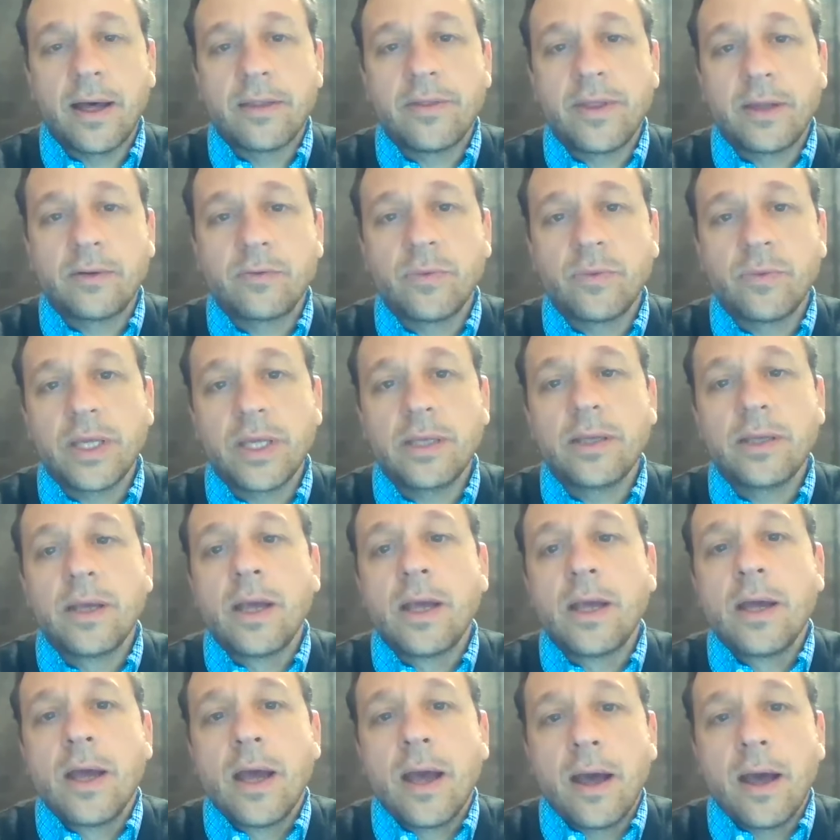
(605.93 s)
Then we
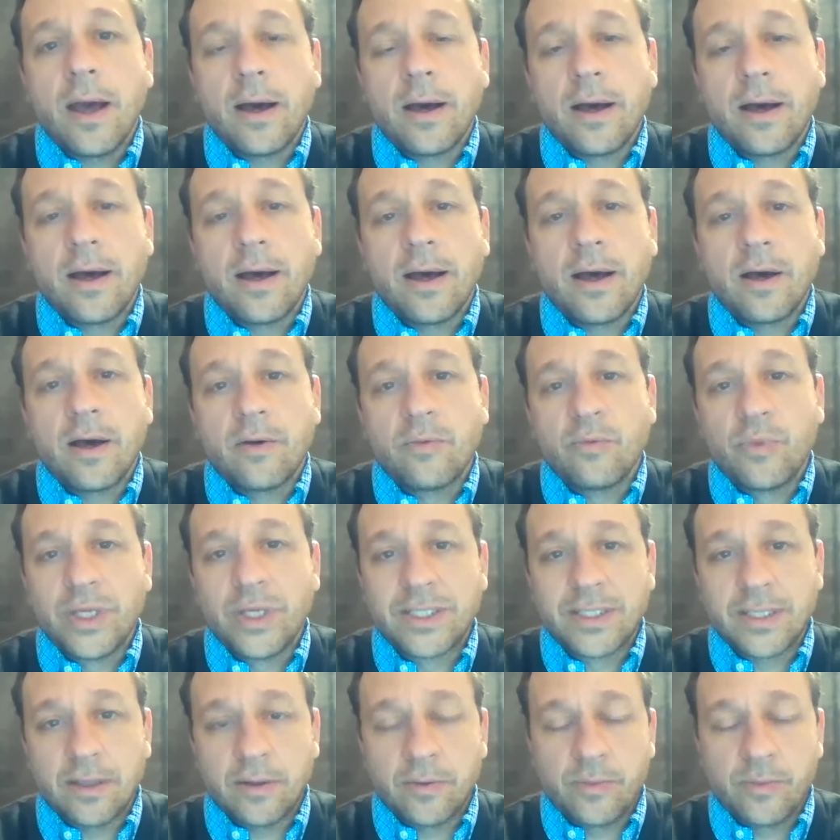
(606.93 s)

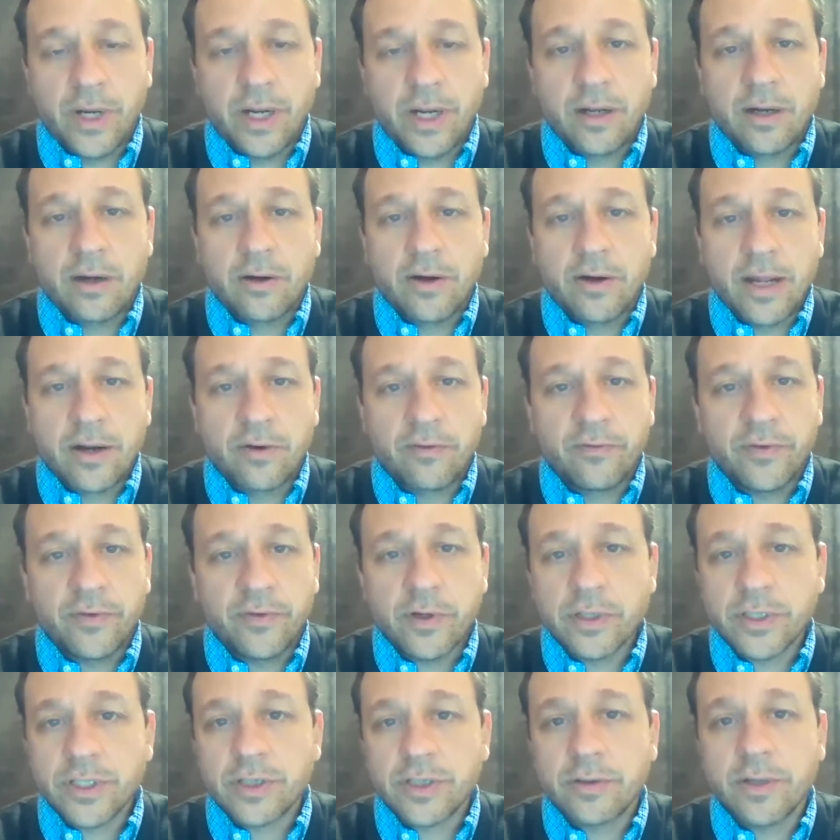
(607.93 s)
celebrated our
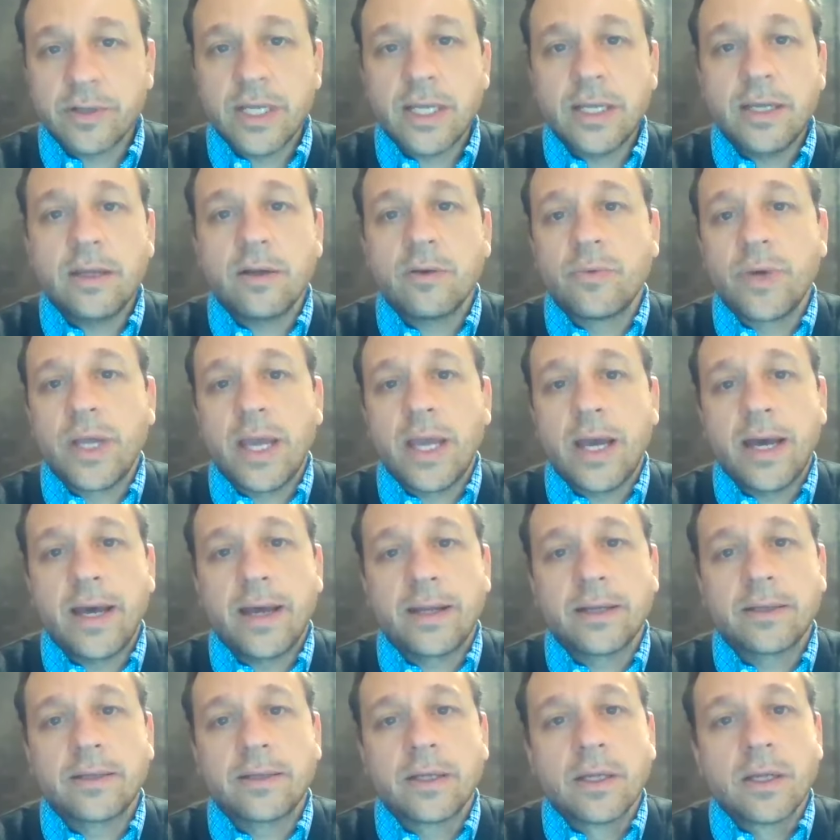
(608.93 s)
anniversary. We
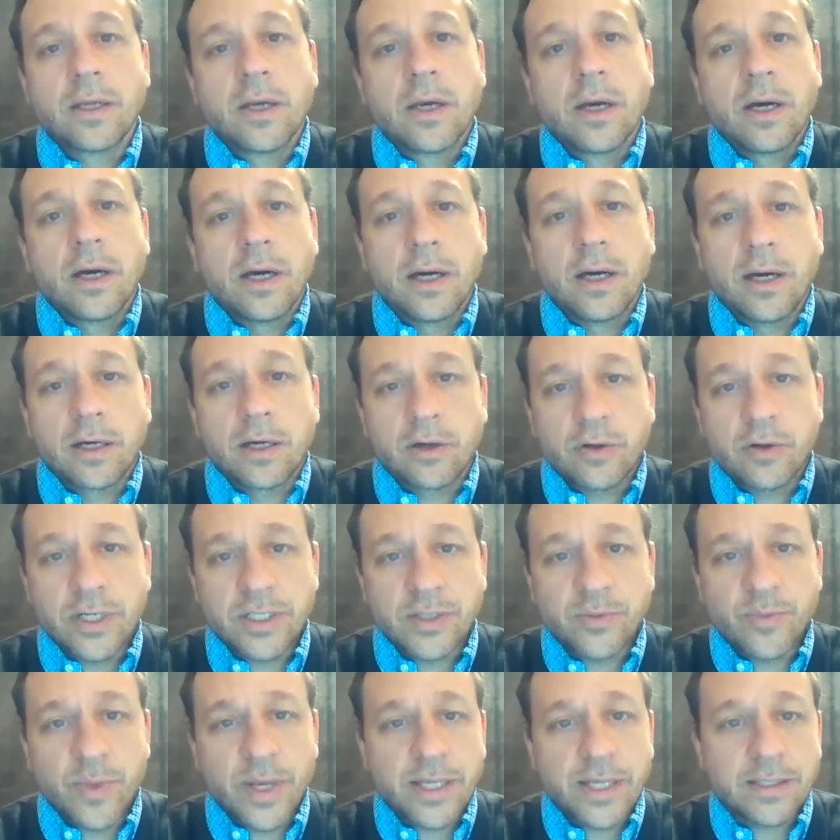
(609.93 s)
had
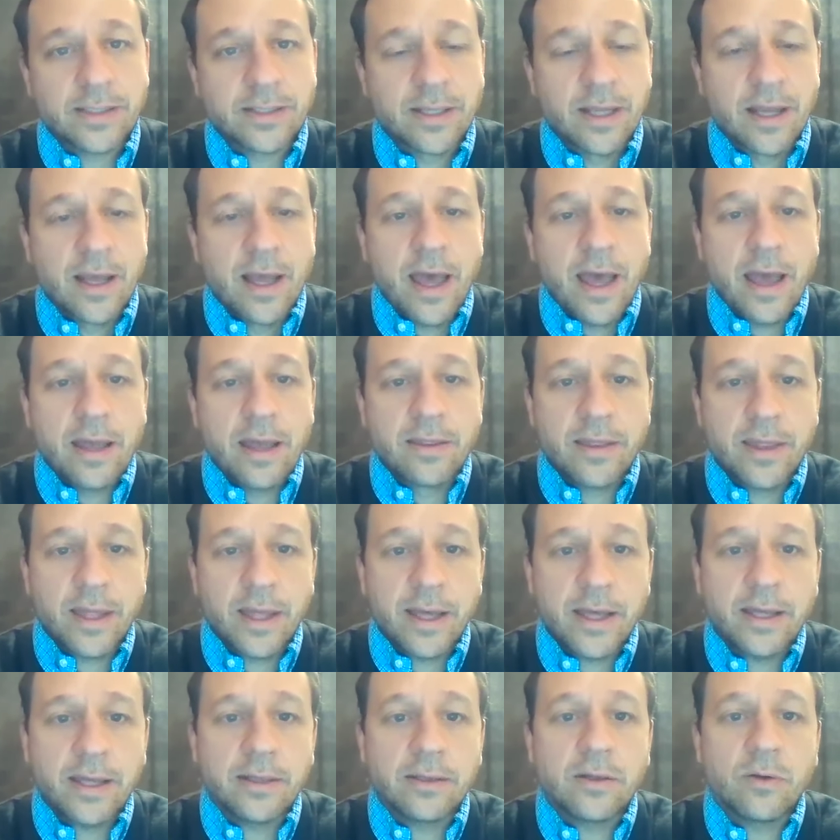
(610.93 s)
Christmas. And
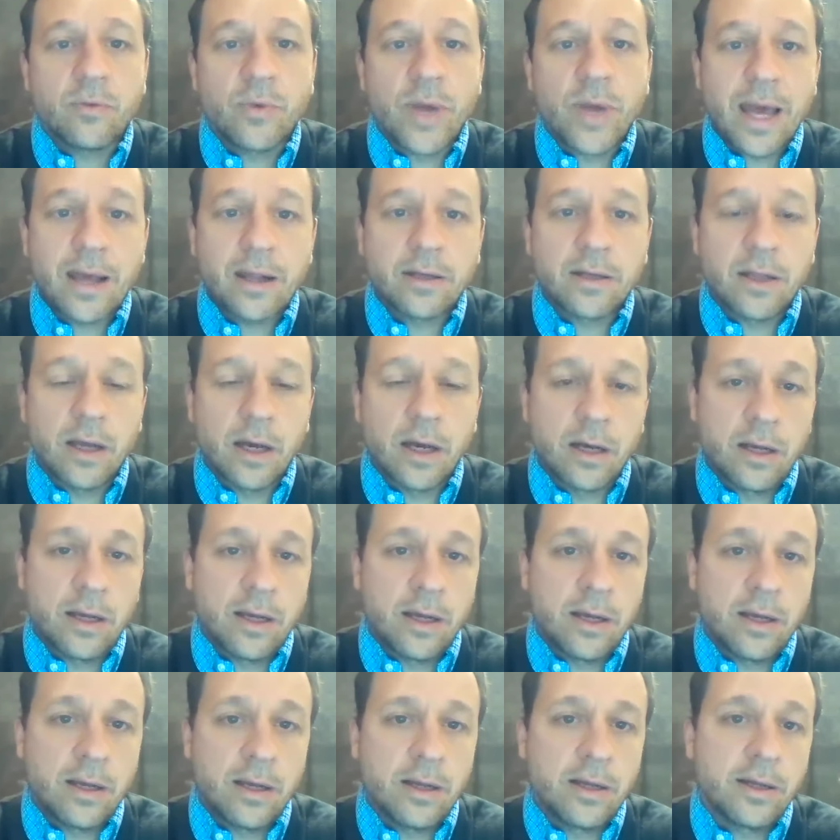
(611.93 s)
then we had
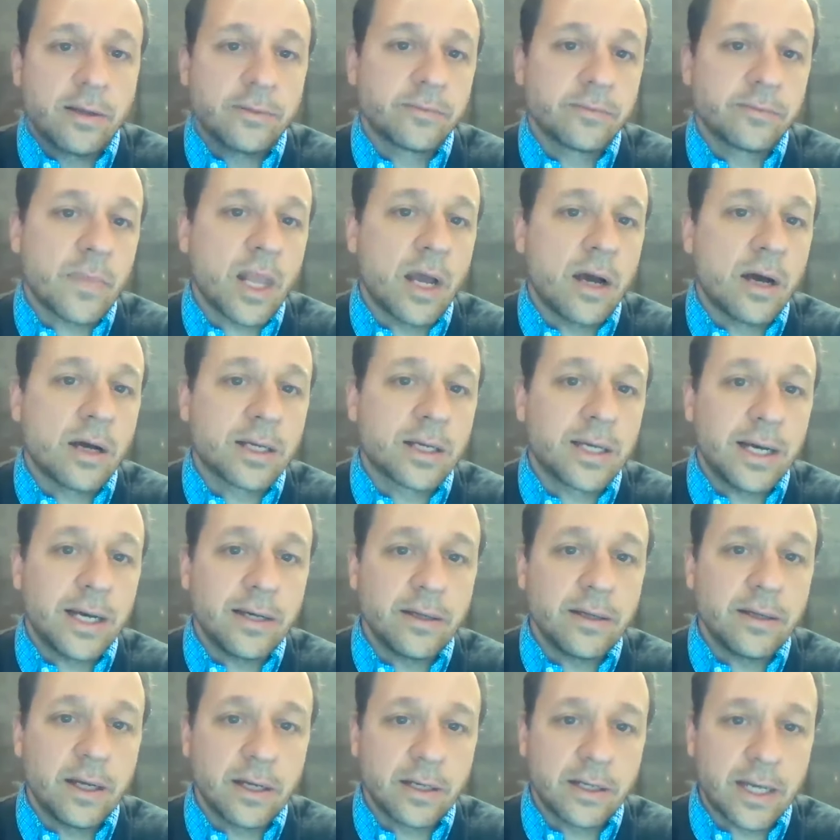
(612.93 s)

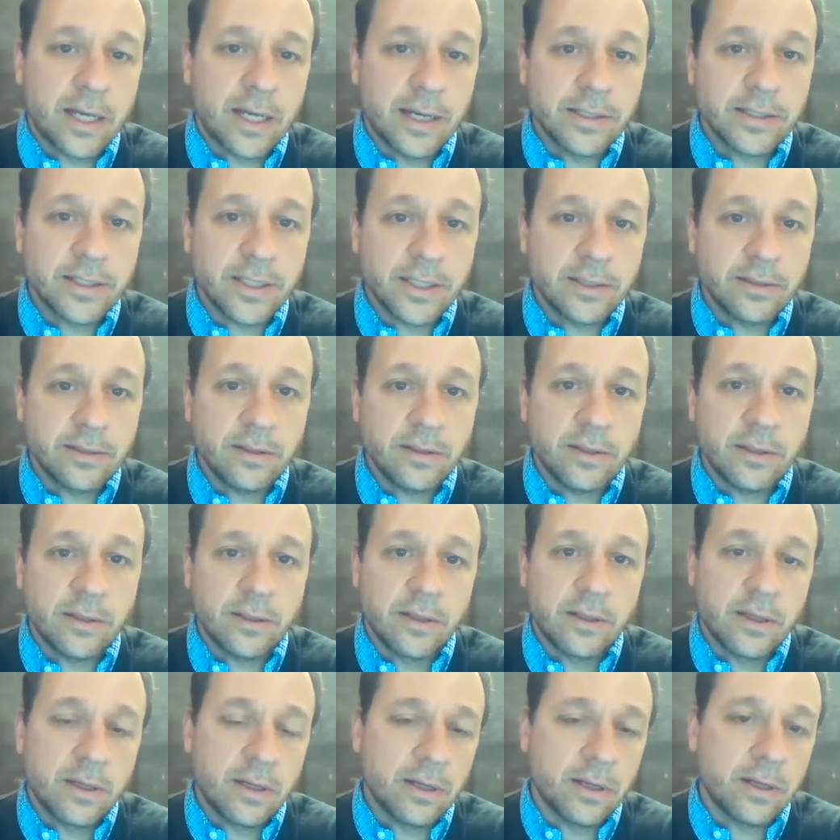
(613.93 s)
a cousin,
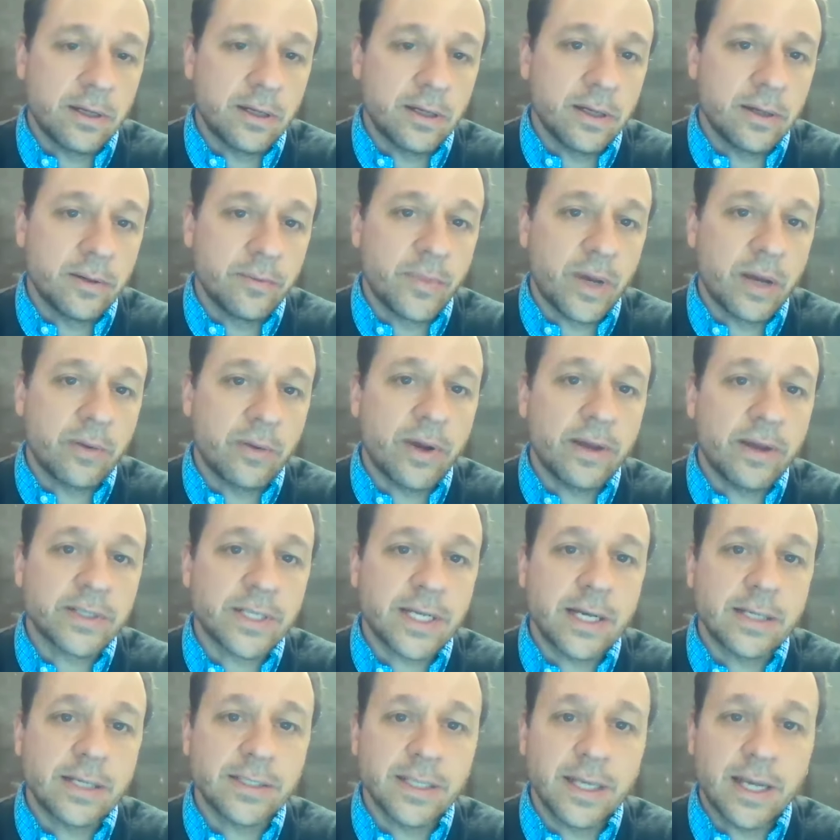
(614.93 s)
my wife's
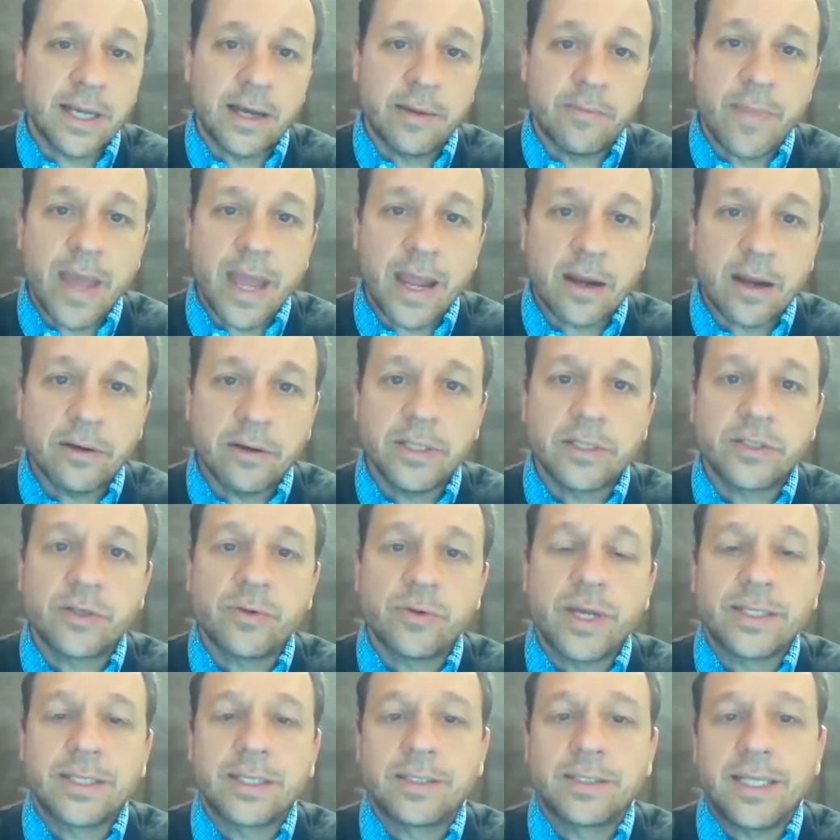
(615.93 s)
cousin got married. So
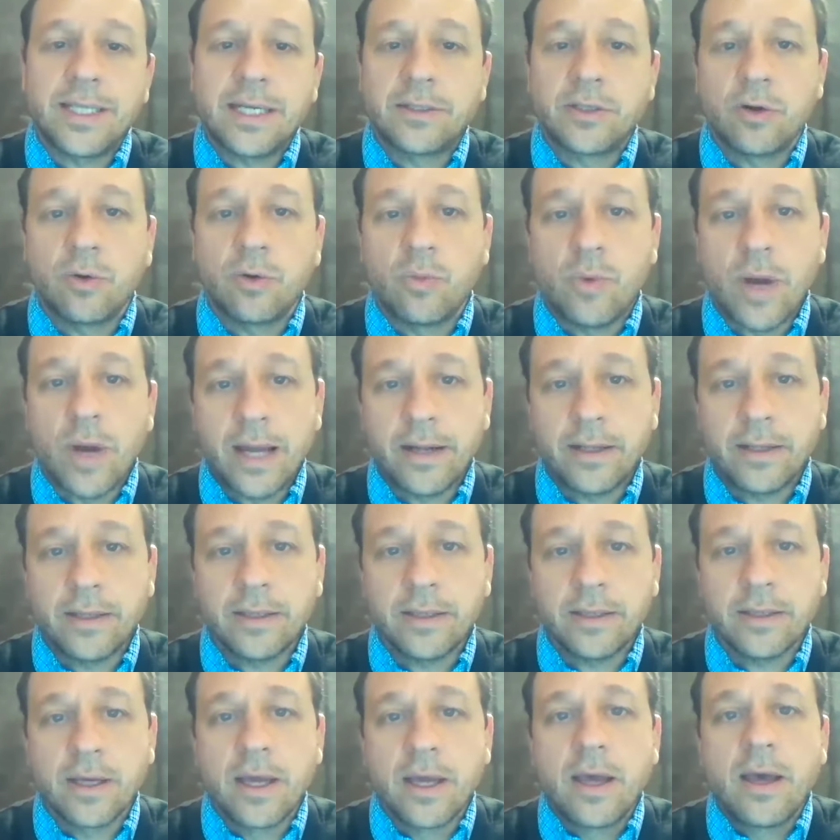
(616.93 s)
we had to attend a wedding.